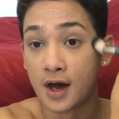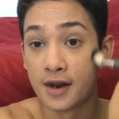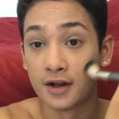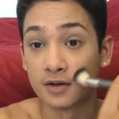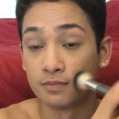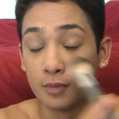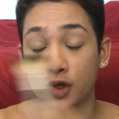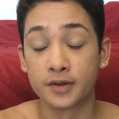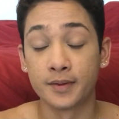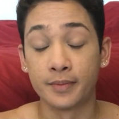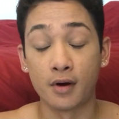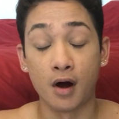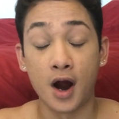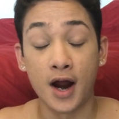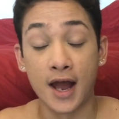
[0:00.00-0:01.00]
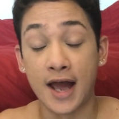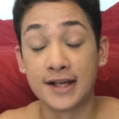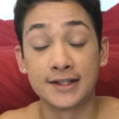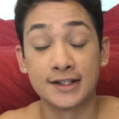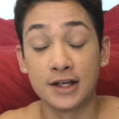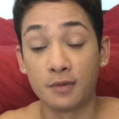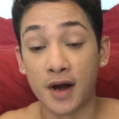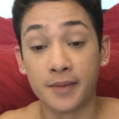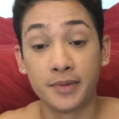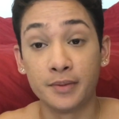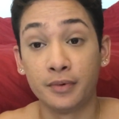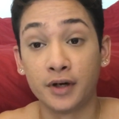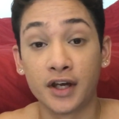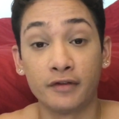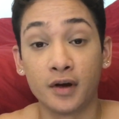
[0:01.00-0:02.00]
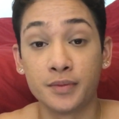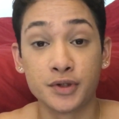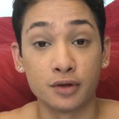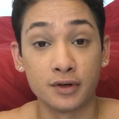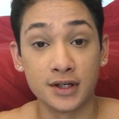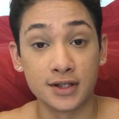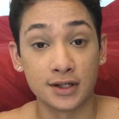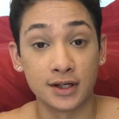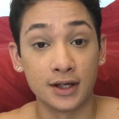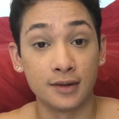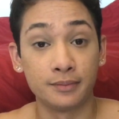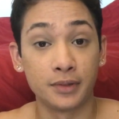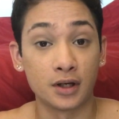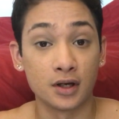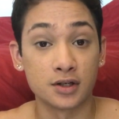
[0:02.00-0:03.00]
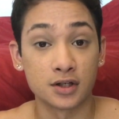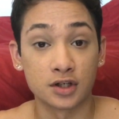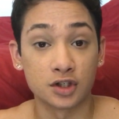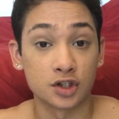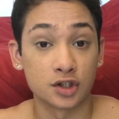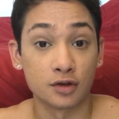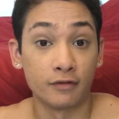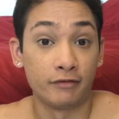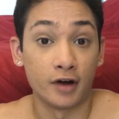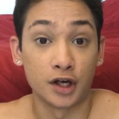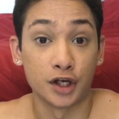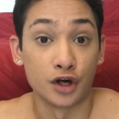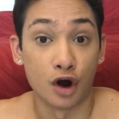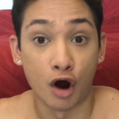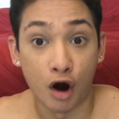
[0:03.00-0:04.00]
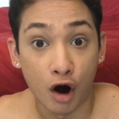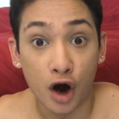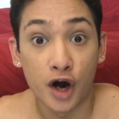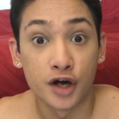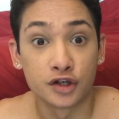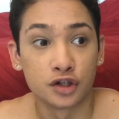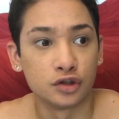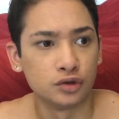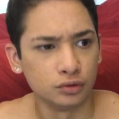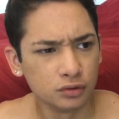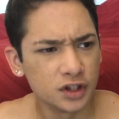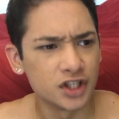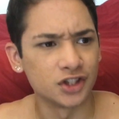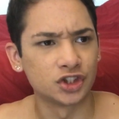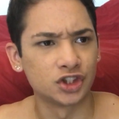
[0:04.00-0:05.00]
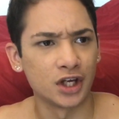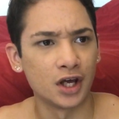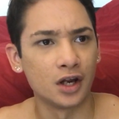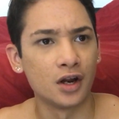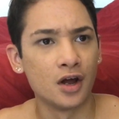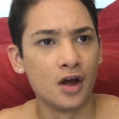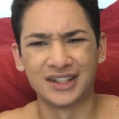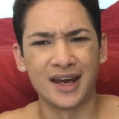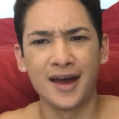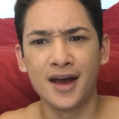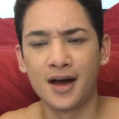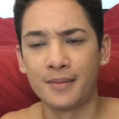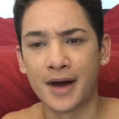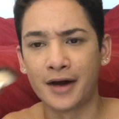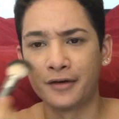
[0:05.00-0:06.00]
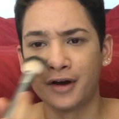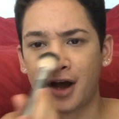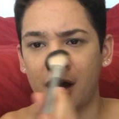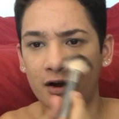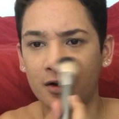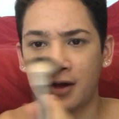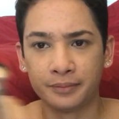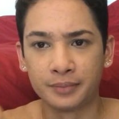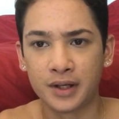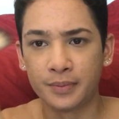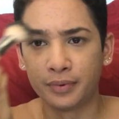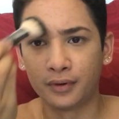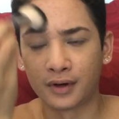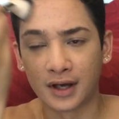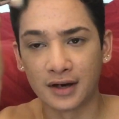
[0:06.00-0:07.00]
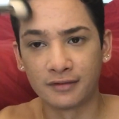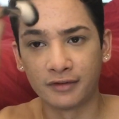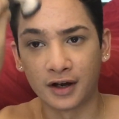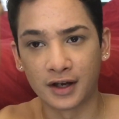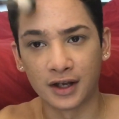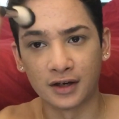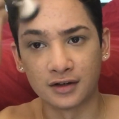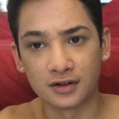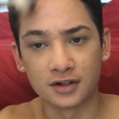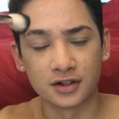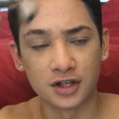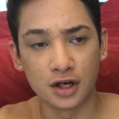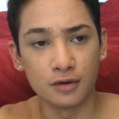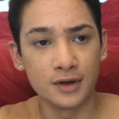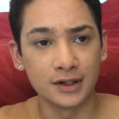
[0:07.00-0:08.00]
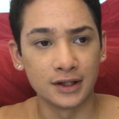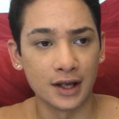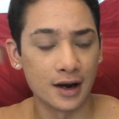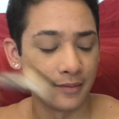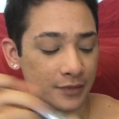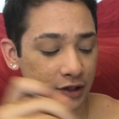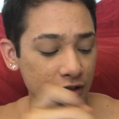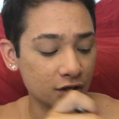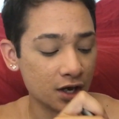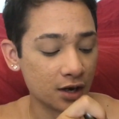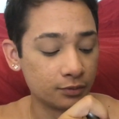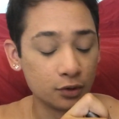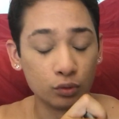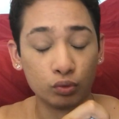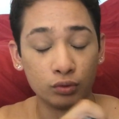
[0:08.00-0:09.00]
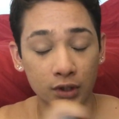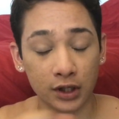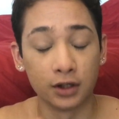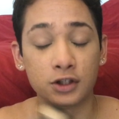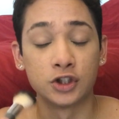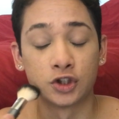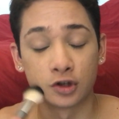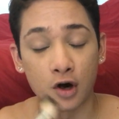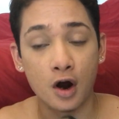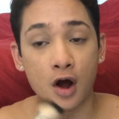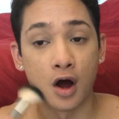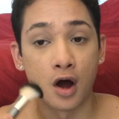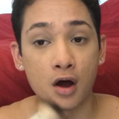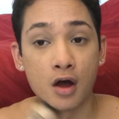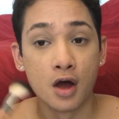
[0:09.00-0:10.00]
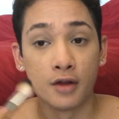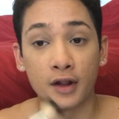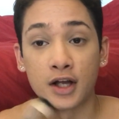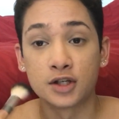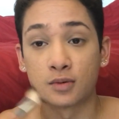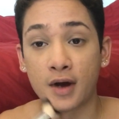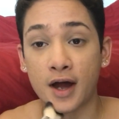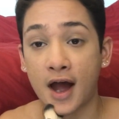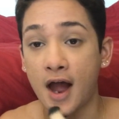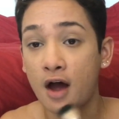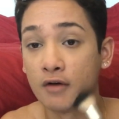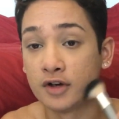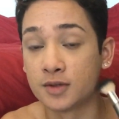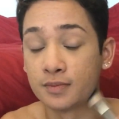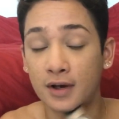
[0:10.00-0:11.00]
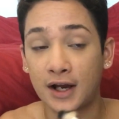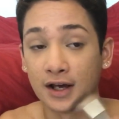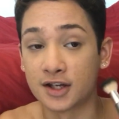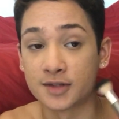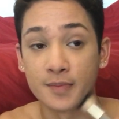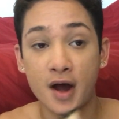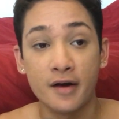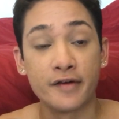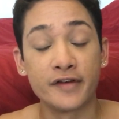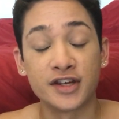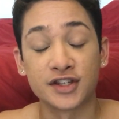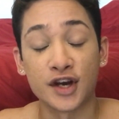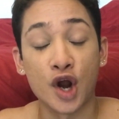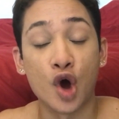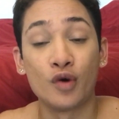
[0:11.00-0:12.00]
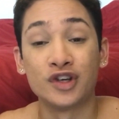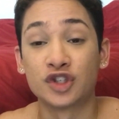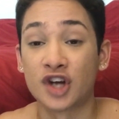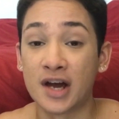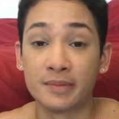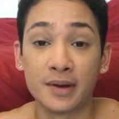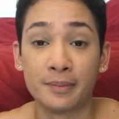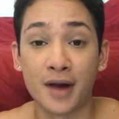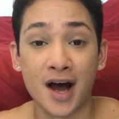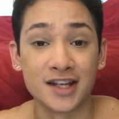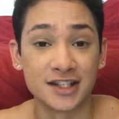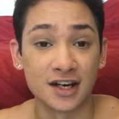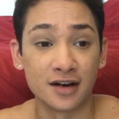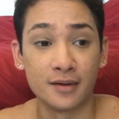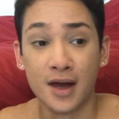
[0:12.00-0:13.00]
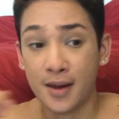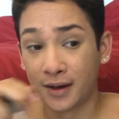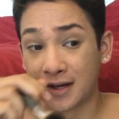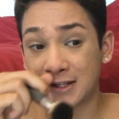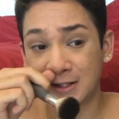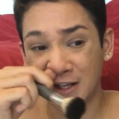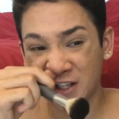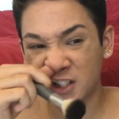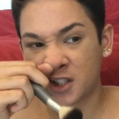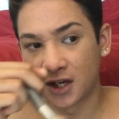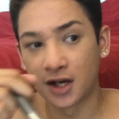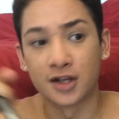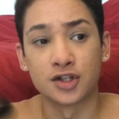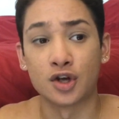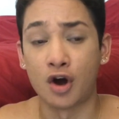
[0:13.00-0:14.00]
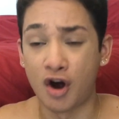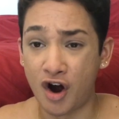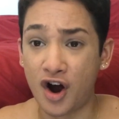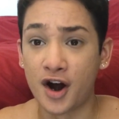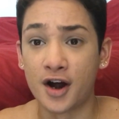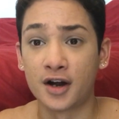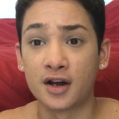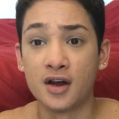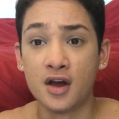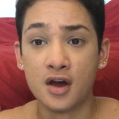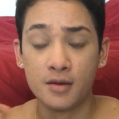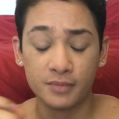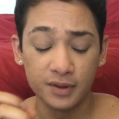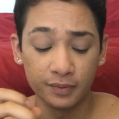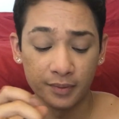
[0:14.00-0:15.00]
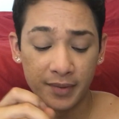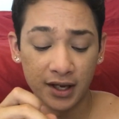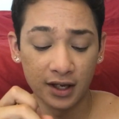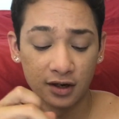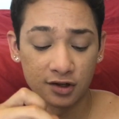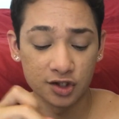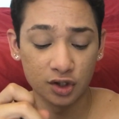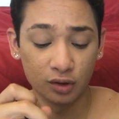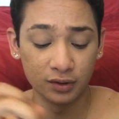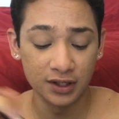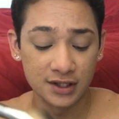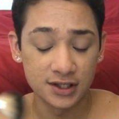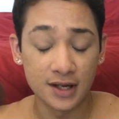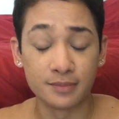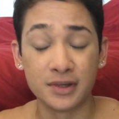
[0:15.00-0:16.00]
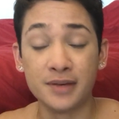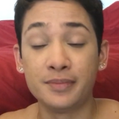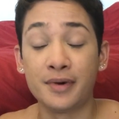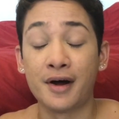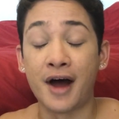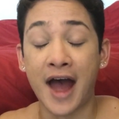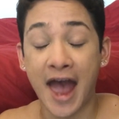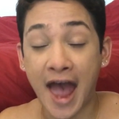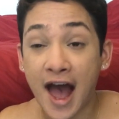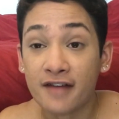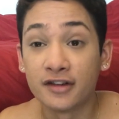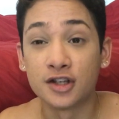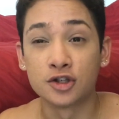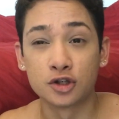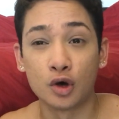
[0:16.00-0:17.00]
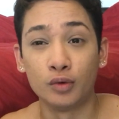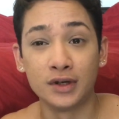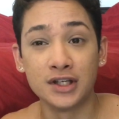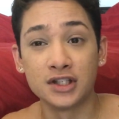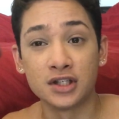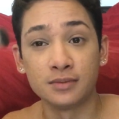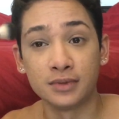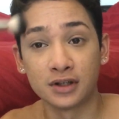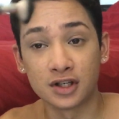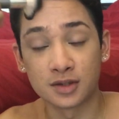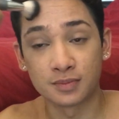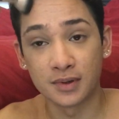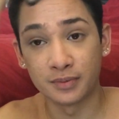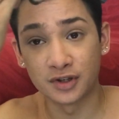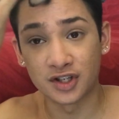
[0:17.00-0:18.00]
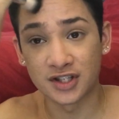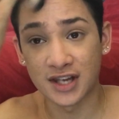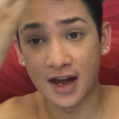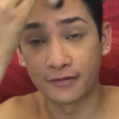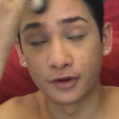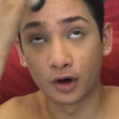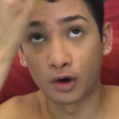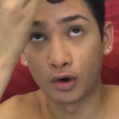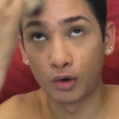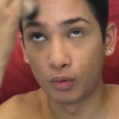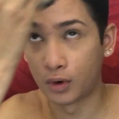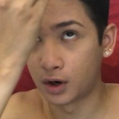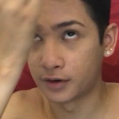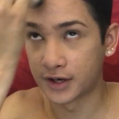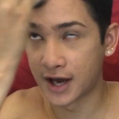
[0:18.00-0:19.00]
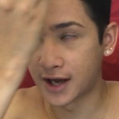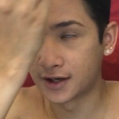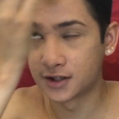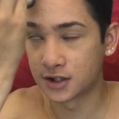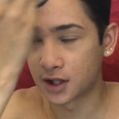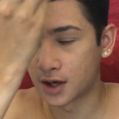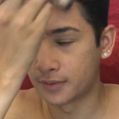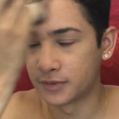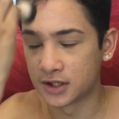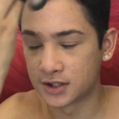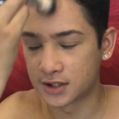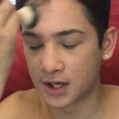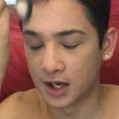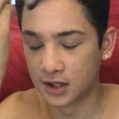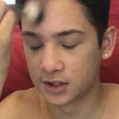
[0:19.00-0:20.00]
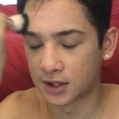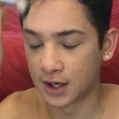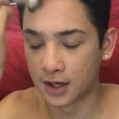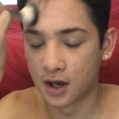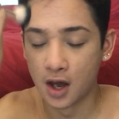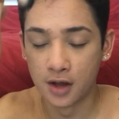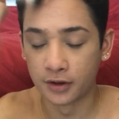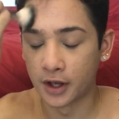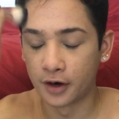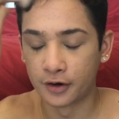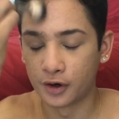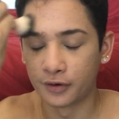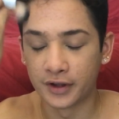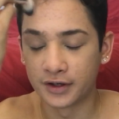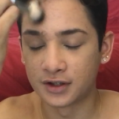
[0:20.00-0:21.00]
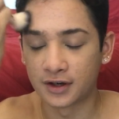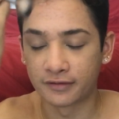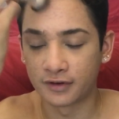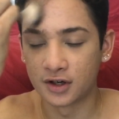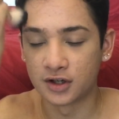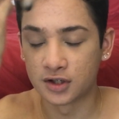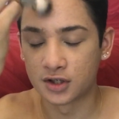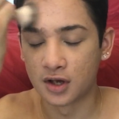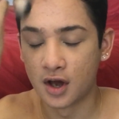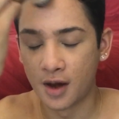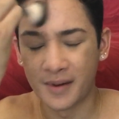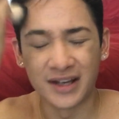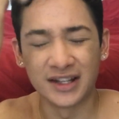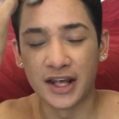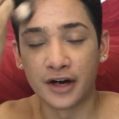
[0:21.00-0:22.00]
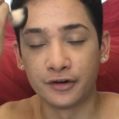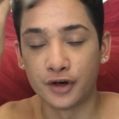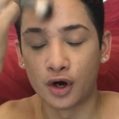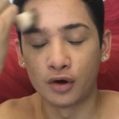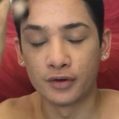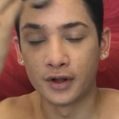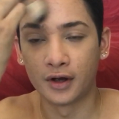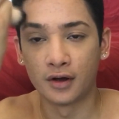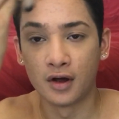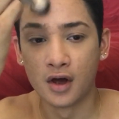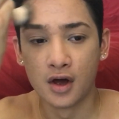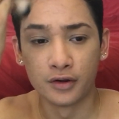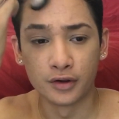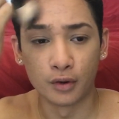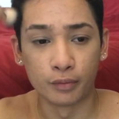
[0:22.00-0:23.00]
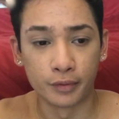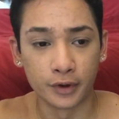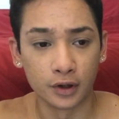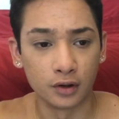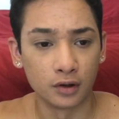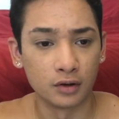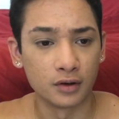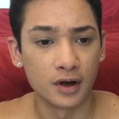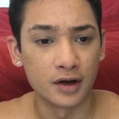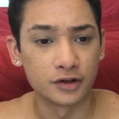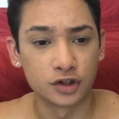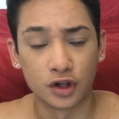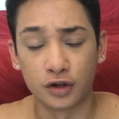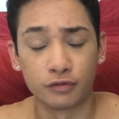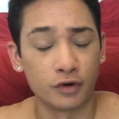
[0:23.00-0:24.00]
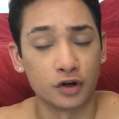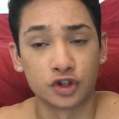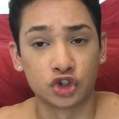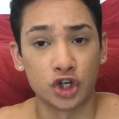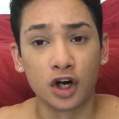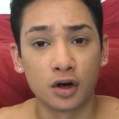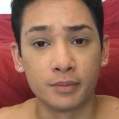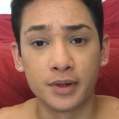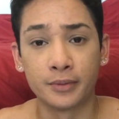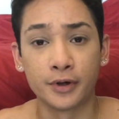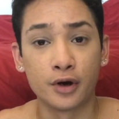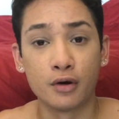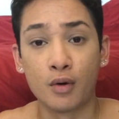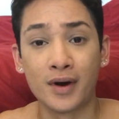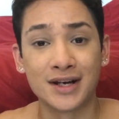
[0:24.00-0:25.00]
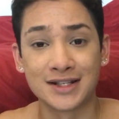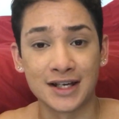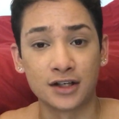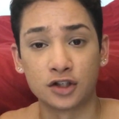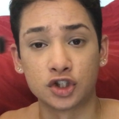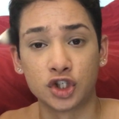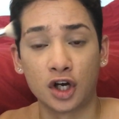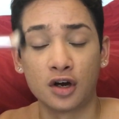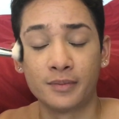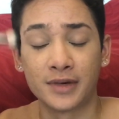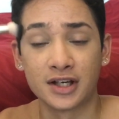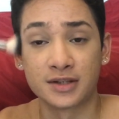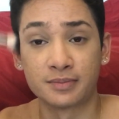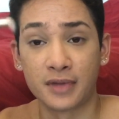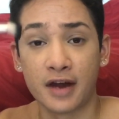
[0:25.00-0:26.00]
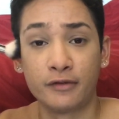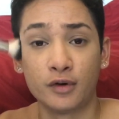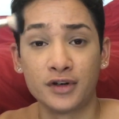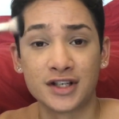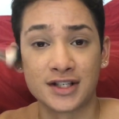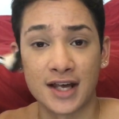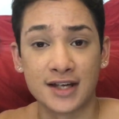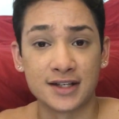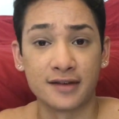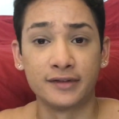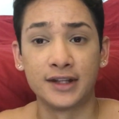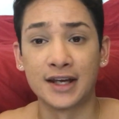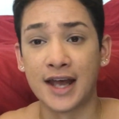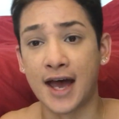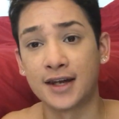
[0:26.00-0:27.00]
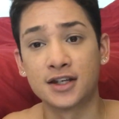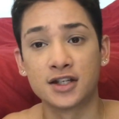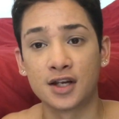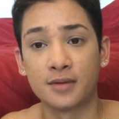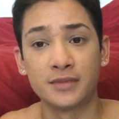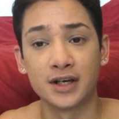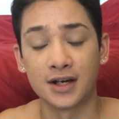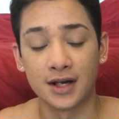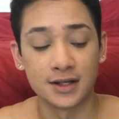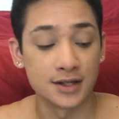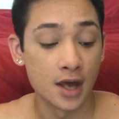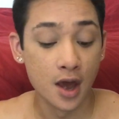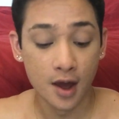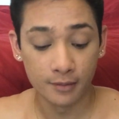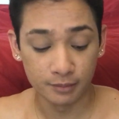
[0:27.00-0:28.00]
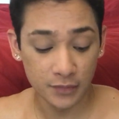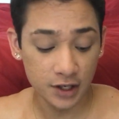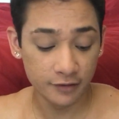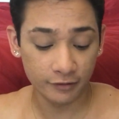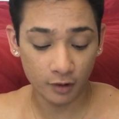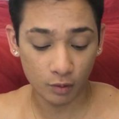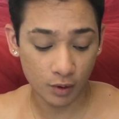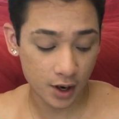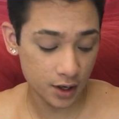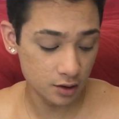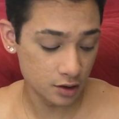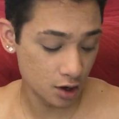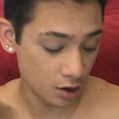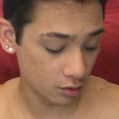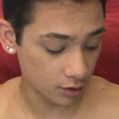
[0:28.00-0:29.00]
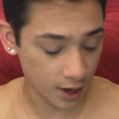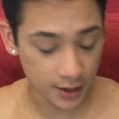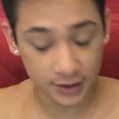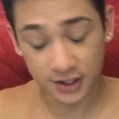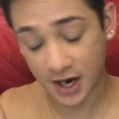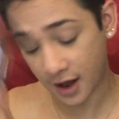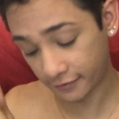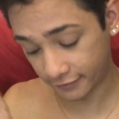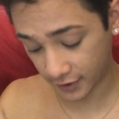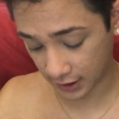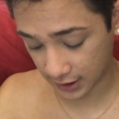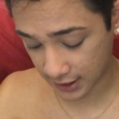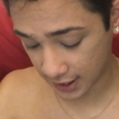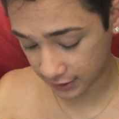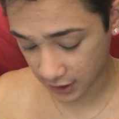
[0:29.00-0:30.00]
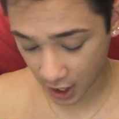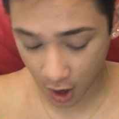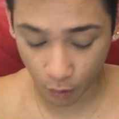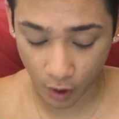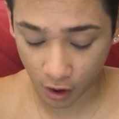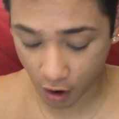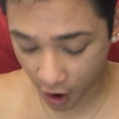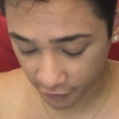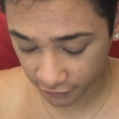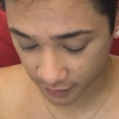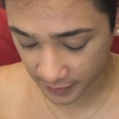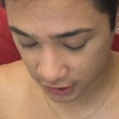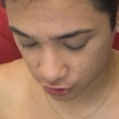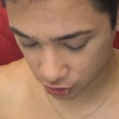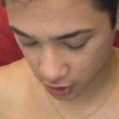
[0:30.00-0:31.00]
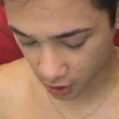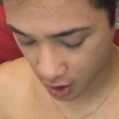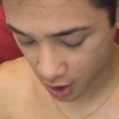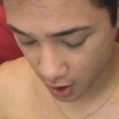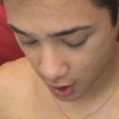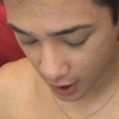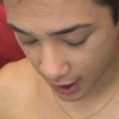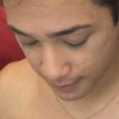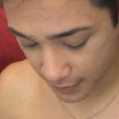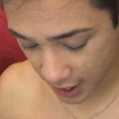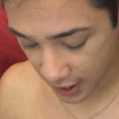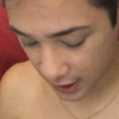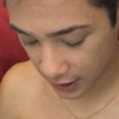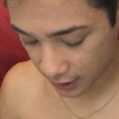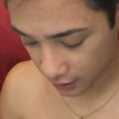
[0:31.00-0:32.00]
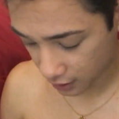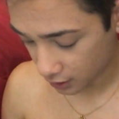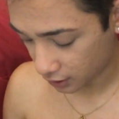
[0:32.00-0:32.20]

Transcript: And then most people are. I see why people give up so easily, because it's just so fucking hard to do this shit. Damn, I don't know how people can fucking deal with it. I mean, you gotta be really strong. That's why I always put like a smile on my face and I always try to be positive, because this shit is hard. People make it look so easy. People have it so easy because people just have their whole world handed to them these days. Like, they don't know the difference. I mean, they don't know the real struggle. People don't know what it's like to struggle because everyone just has everything handed to them these days. Me, for one, no, it's not fucking like that. I work hard for my shit. I may